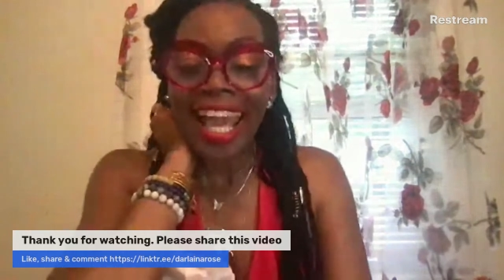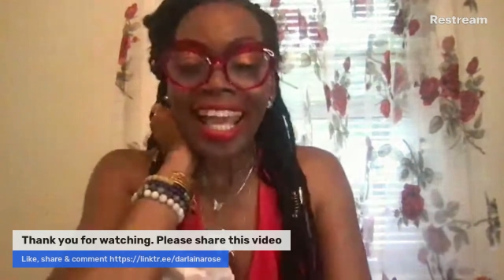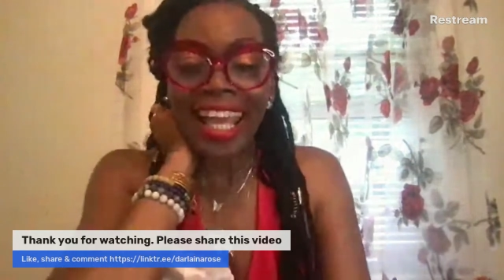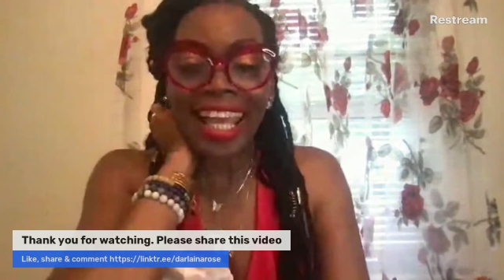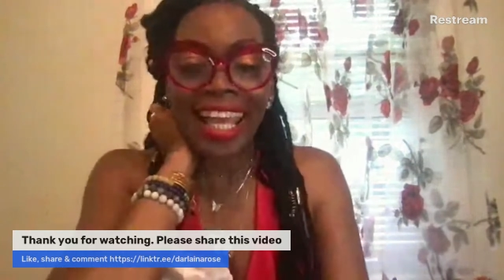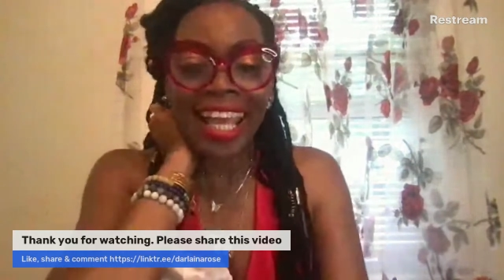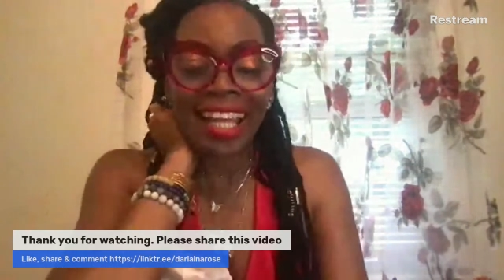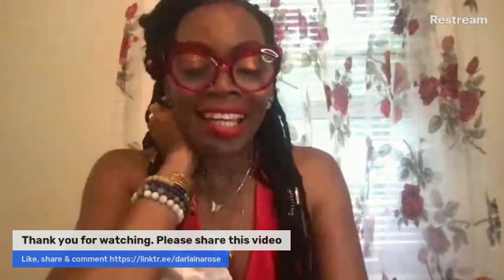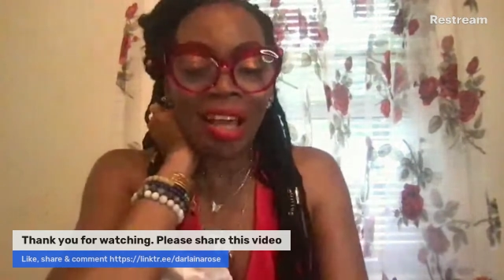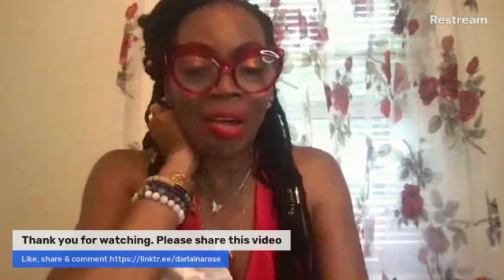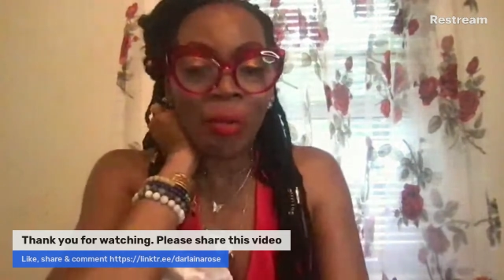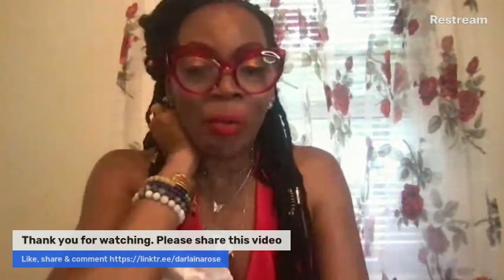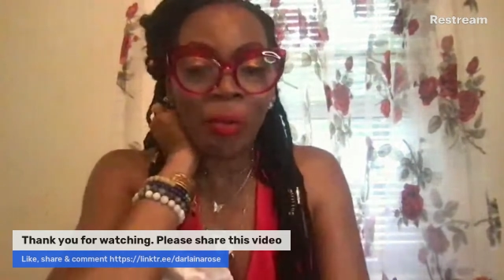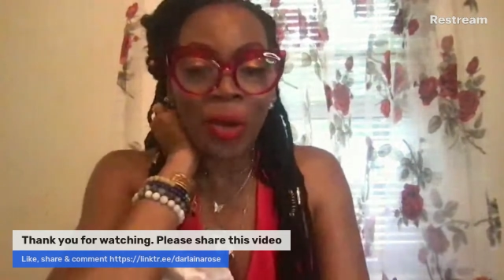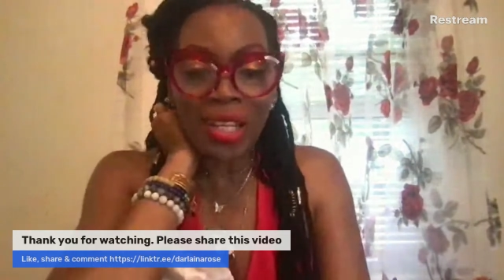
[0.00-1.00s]
And
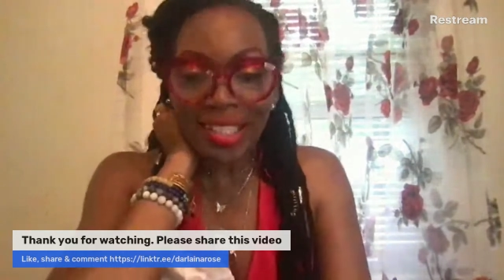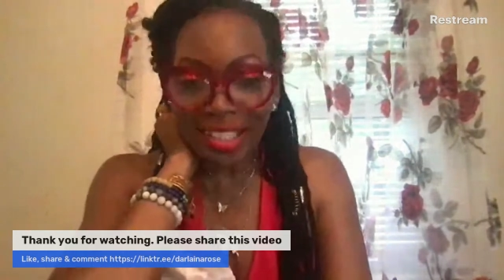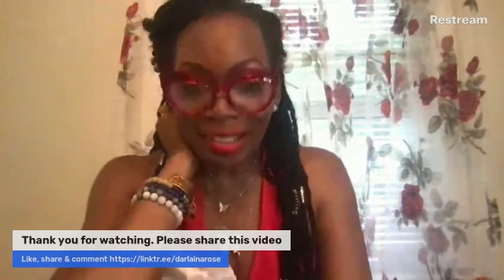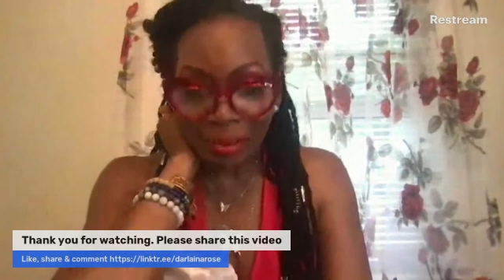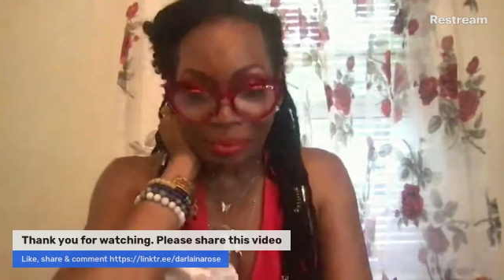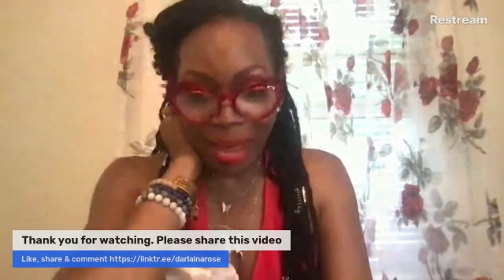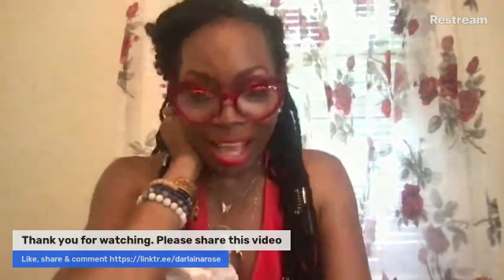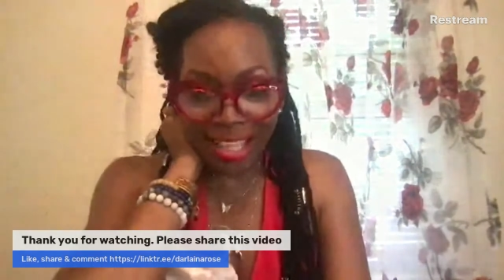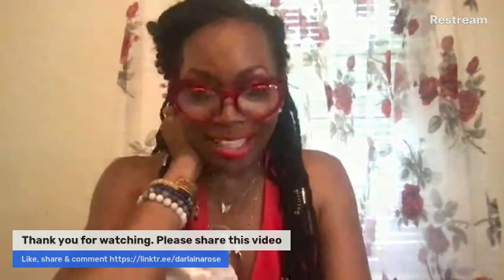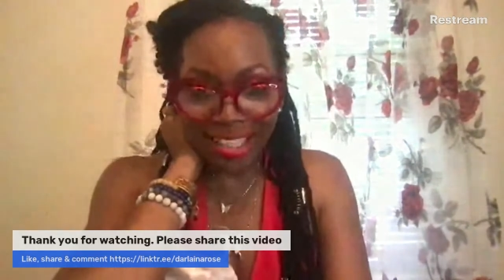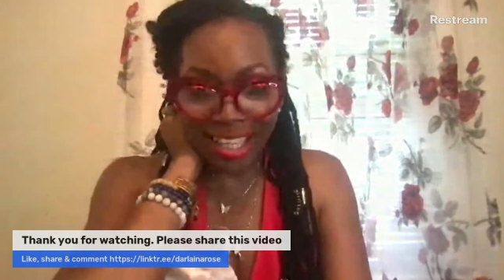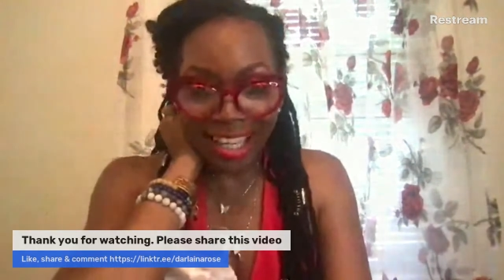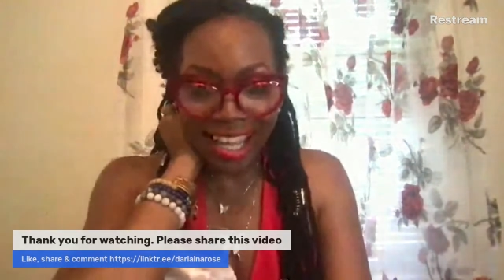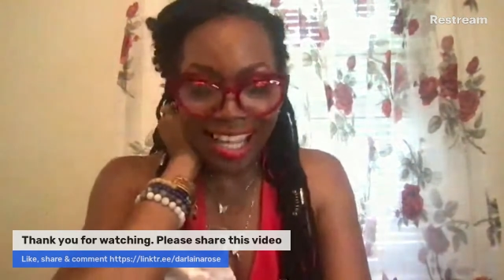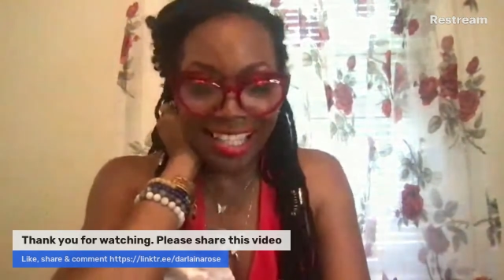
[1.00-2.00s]
what's
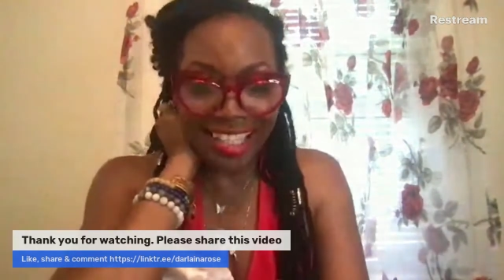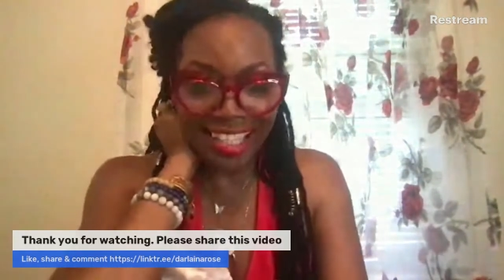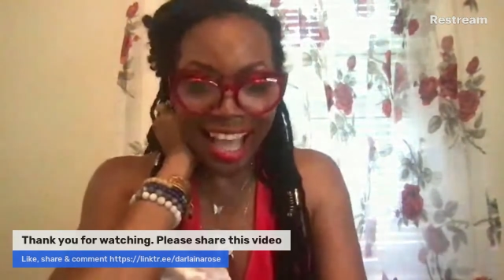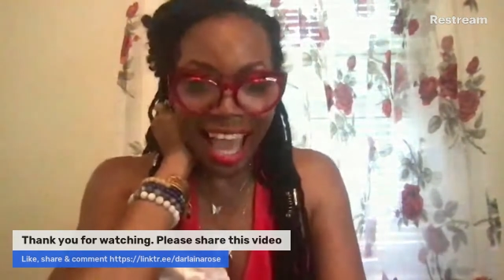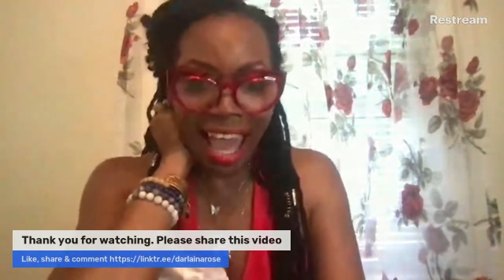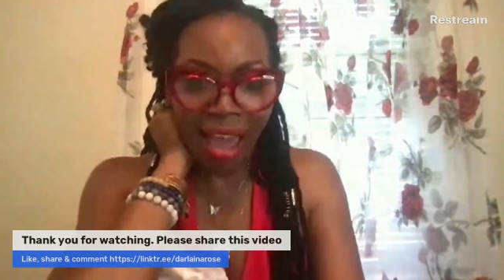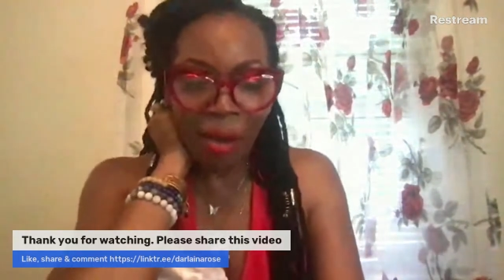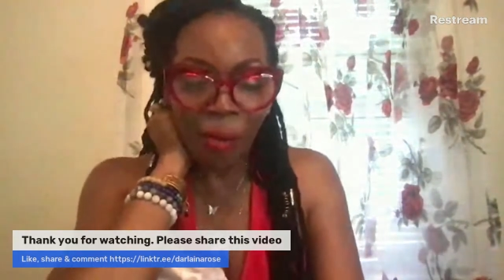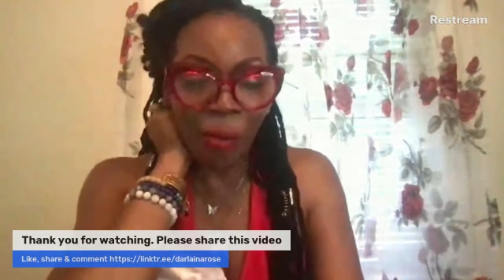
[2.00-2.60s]
amazing is that